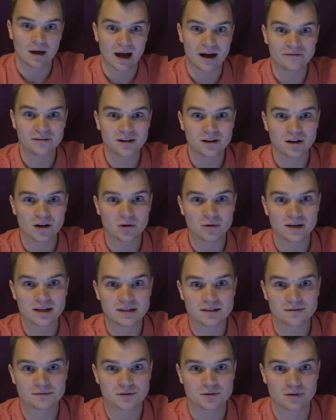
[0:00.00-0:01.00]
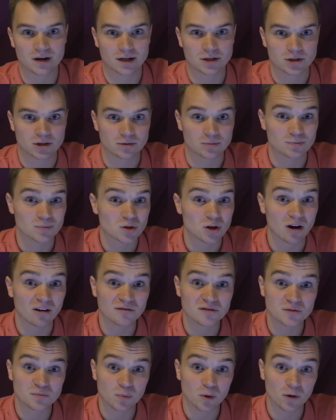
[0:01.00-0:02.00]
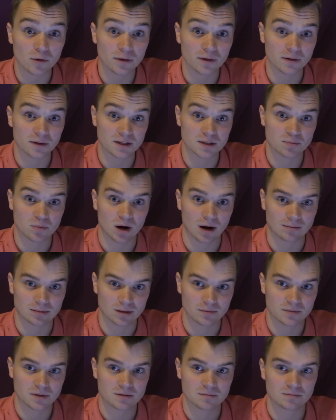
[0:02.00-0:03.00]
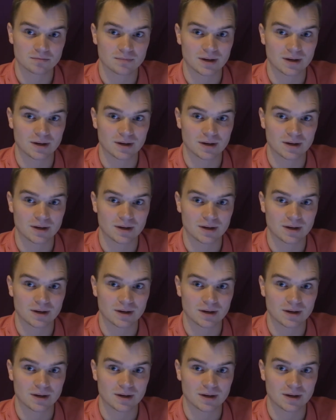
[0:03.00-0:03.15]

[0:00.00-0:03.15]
Having a cohesive structure solves both of these problems.